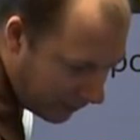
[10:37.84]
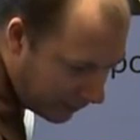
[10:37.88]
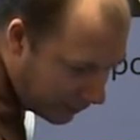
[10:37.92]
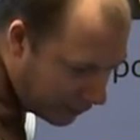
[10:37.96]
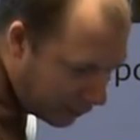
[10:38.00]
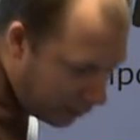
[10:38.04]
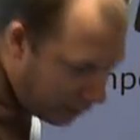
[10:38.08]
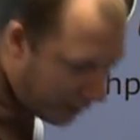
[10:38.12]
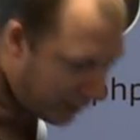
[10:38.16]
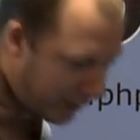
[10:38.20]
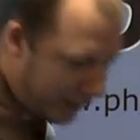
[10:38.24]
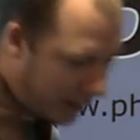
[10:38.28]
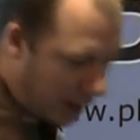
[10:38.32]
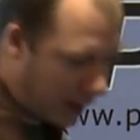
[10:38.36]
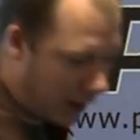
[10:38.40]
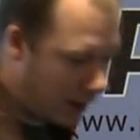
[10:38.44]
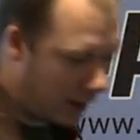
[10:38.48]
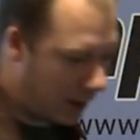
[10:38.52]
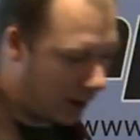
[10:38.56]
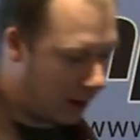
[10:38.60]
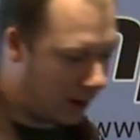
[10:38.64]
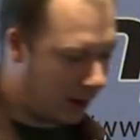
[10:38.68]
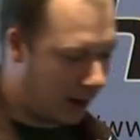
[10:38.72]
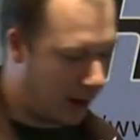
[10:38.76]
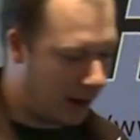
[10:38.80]
a tool that
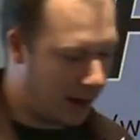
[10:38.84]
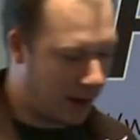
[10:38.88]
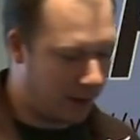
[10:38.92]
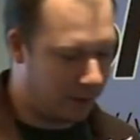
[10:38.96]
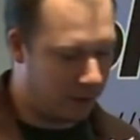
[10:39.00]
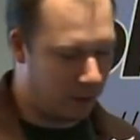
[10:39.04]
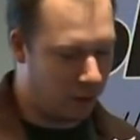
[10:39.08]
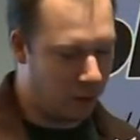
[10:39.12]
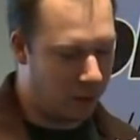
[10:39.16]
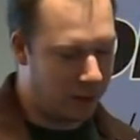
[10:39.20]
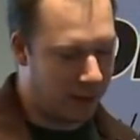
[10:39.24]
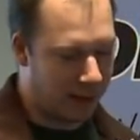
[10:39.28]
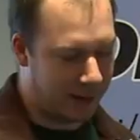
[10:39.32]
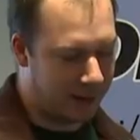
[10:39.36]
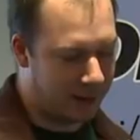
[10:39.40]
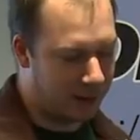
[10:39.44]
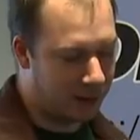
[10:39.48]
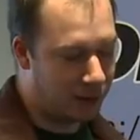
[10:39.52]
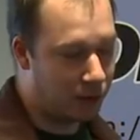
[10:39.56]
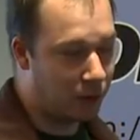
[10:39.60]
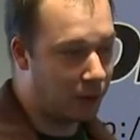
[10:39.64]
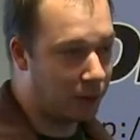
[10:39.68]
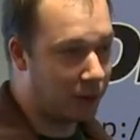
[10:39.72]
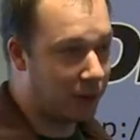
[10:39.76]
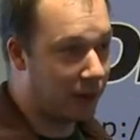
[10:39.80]
I, I have a look at
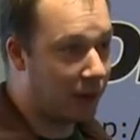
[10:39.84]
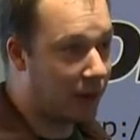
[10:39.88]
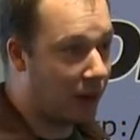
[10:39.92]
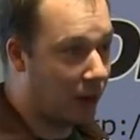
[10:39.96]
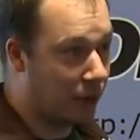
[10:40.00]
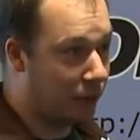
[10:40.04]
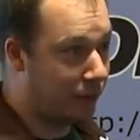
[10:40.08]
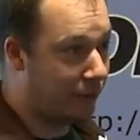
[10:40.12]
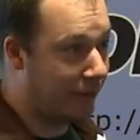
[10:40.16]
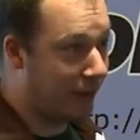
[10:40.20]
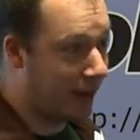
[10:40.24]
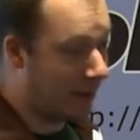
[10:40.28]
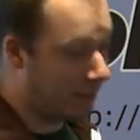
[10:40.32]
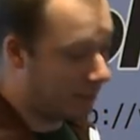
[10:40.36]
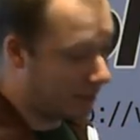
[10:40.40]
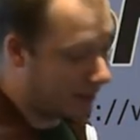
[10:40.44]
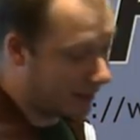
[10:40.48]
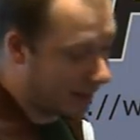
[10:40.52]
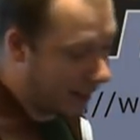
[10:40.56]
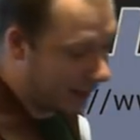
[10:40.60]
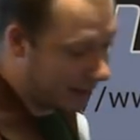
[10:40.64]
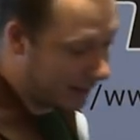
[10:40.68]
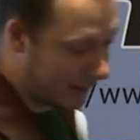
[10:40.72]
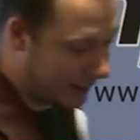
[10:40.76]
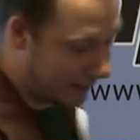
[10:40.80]
is something called
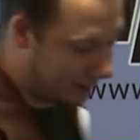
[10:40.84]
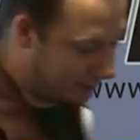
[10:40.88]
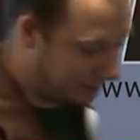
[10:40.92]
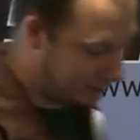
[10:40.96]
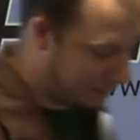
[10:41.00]
VMstat.